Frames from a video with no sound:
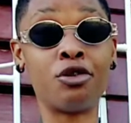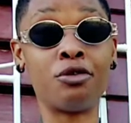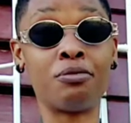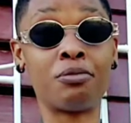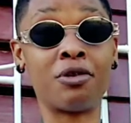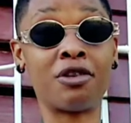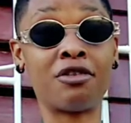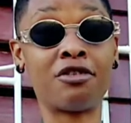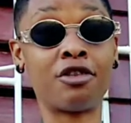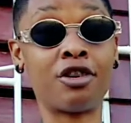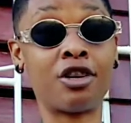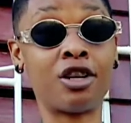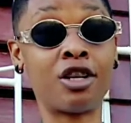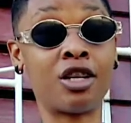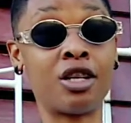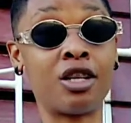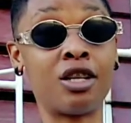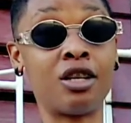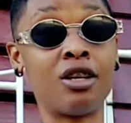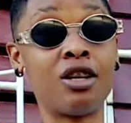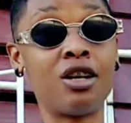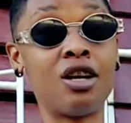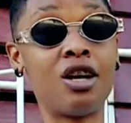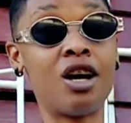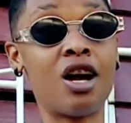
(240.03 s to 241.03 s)
with my
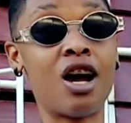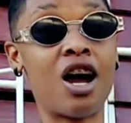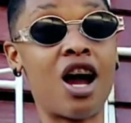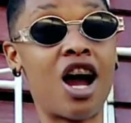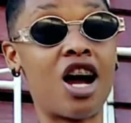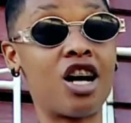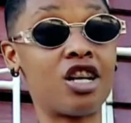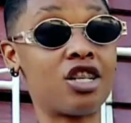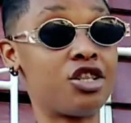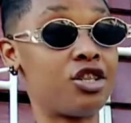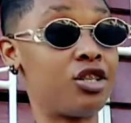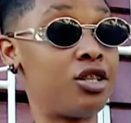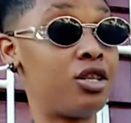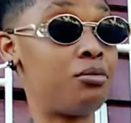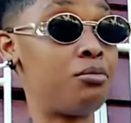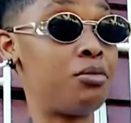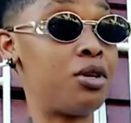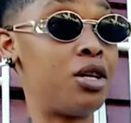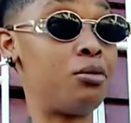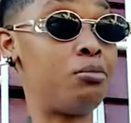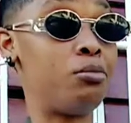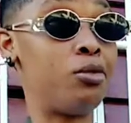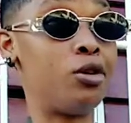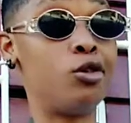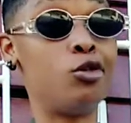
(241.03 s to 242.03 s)
father actually
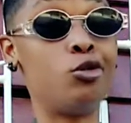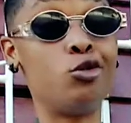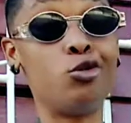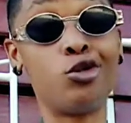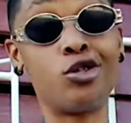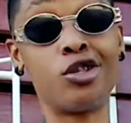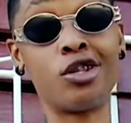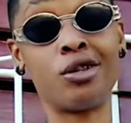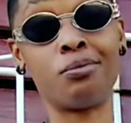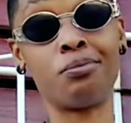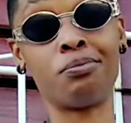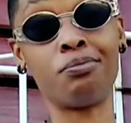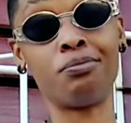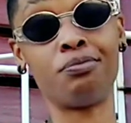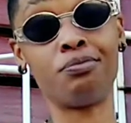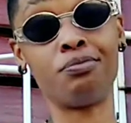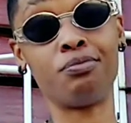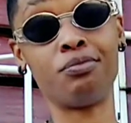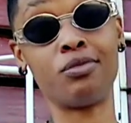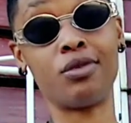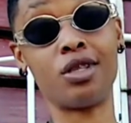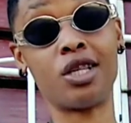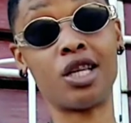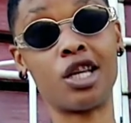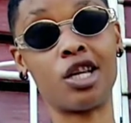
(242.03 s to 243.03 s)
made me lose him.
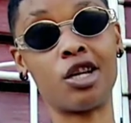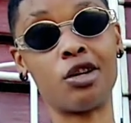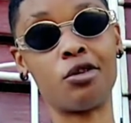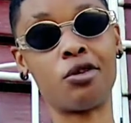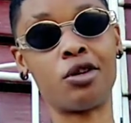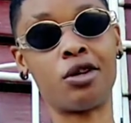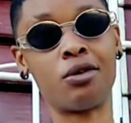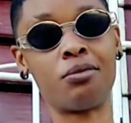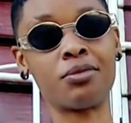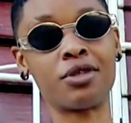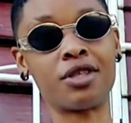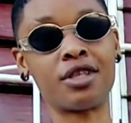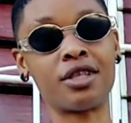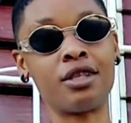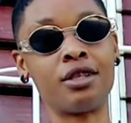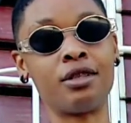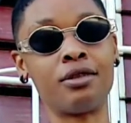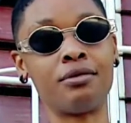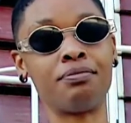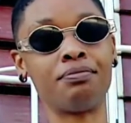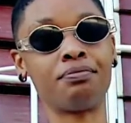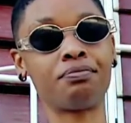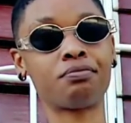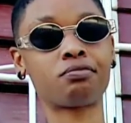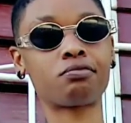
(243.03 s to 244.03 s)
You get what I'm
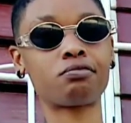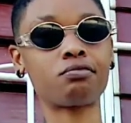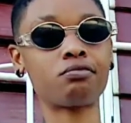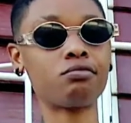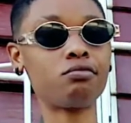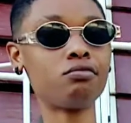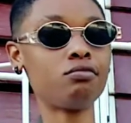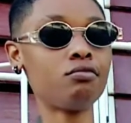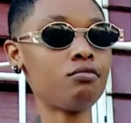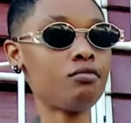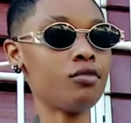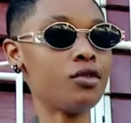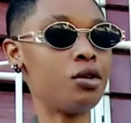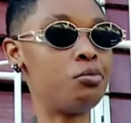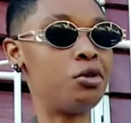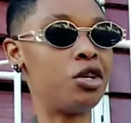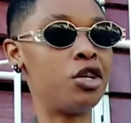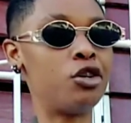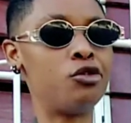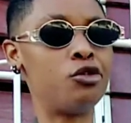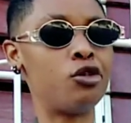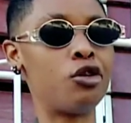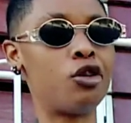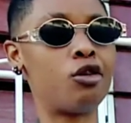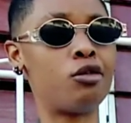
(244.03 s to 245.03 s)
saying? I
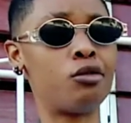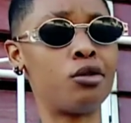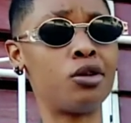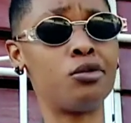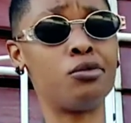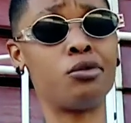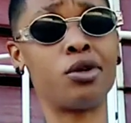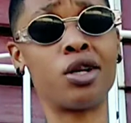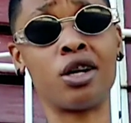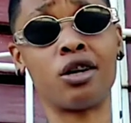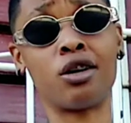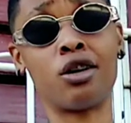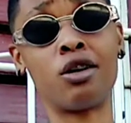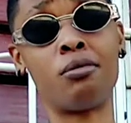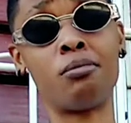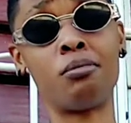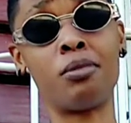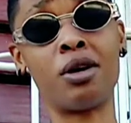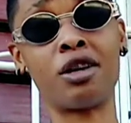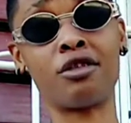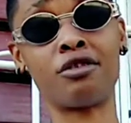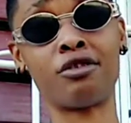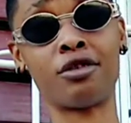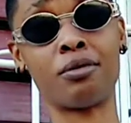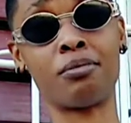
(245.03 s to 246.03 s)
don't know how he would have come
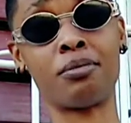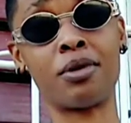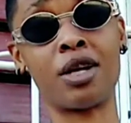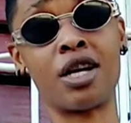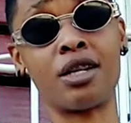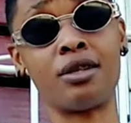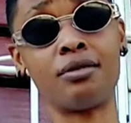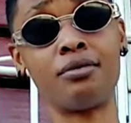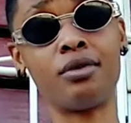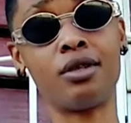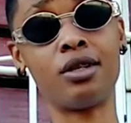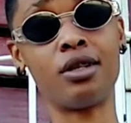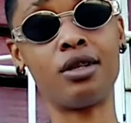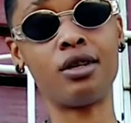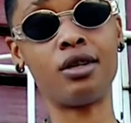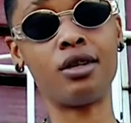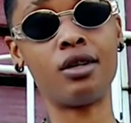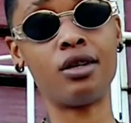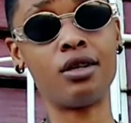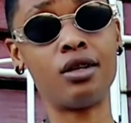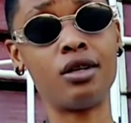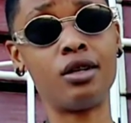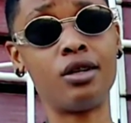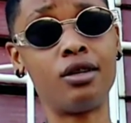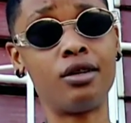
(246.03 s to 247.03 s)
back from that.
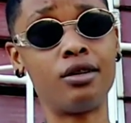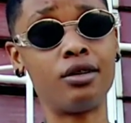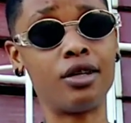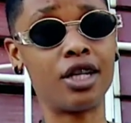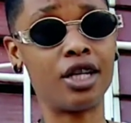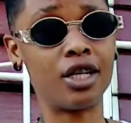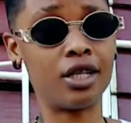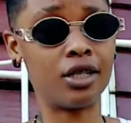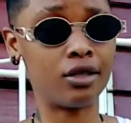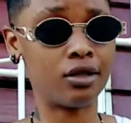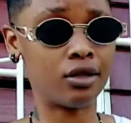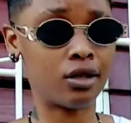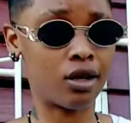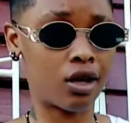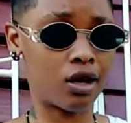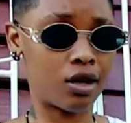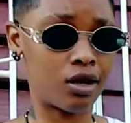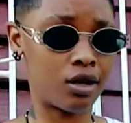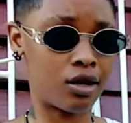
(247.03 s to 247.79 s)
Right?